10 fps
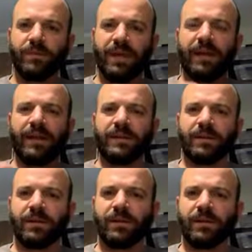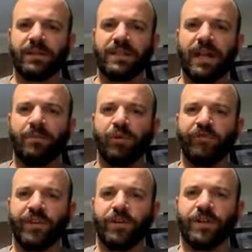kind of like the escape proof
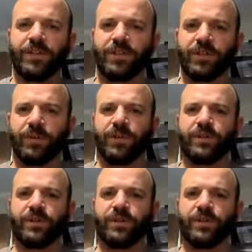feeder dishes that we use.